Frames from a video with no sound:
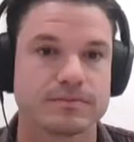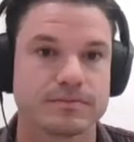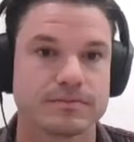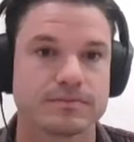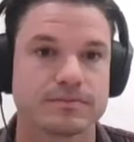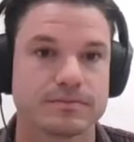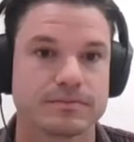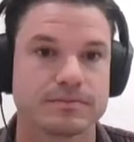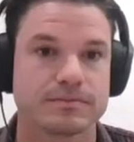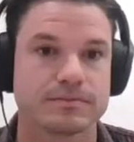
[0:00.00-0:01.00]

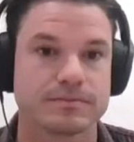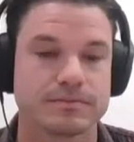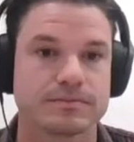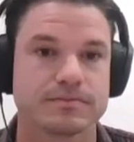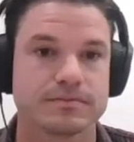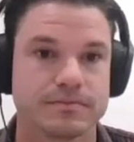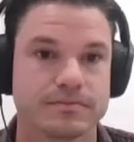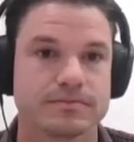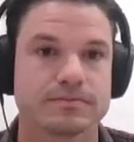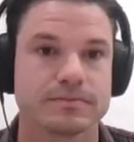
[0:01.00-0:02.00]

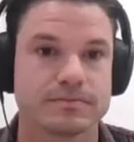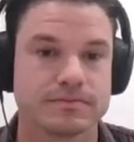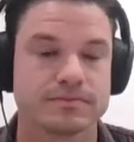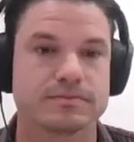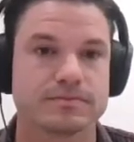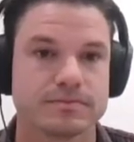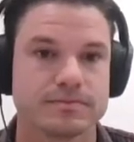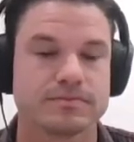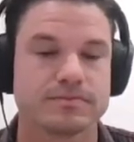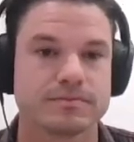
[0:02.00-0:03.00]

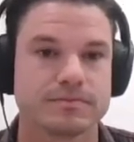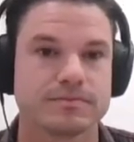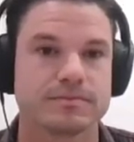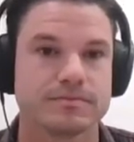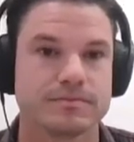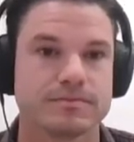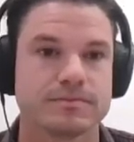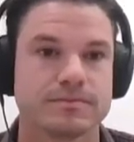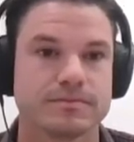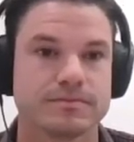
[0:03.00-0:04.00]

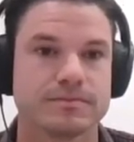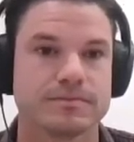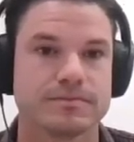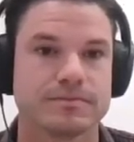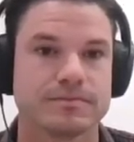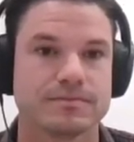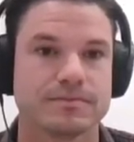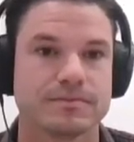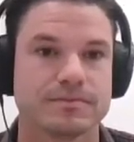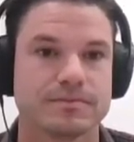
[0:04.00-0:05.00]

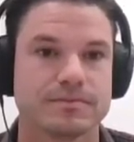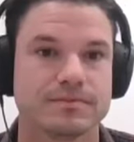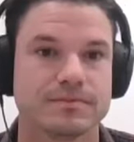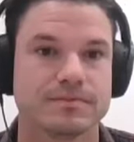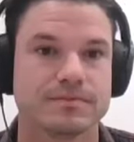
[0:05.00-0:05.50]
[no speech]